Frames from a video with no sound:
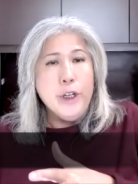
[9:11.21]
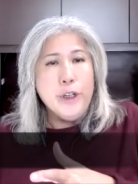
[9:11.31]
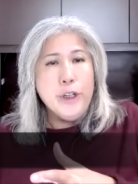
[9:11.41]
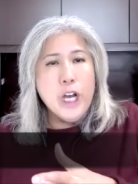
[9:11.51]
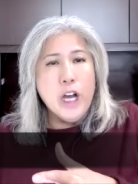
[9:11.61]

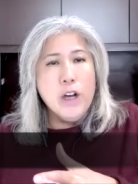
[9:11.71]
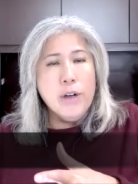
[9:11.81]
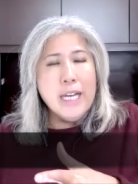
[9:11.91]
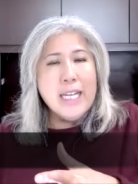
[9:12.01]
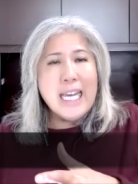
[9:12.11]
So
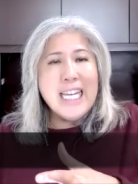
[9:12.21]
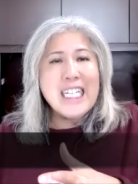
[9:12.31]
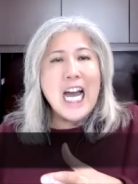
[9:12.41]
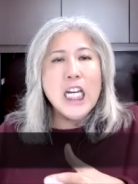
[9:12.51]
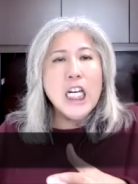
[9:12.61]
it's, it's
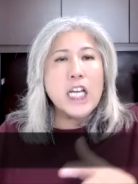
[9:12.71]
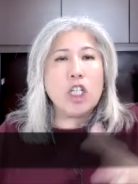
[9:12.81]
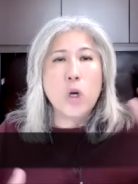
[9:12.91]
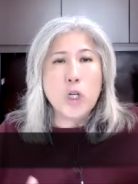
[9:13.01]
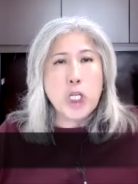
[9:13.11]
kind of like
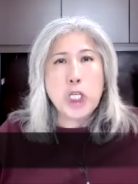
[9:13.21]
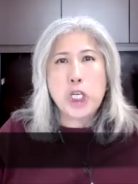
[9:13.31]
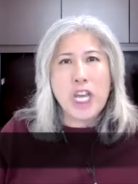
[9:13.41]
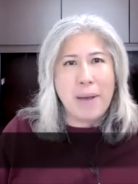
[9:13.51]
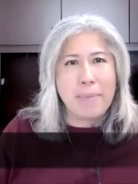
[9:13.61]
going to the
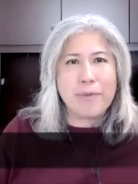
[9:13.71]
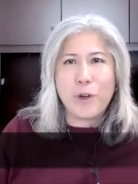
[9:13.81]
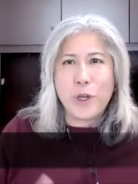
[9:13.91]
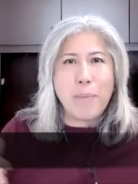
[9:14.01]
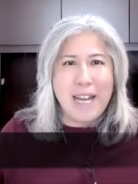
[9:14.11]
gym for
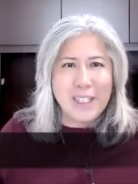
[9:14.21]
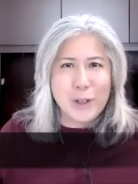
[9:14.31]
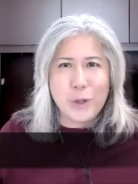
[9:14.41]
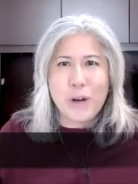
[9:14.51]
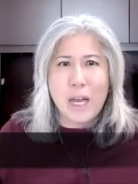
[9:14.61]
your
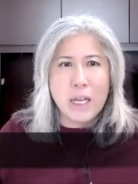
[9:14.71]
muscles, right?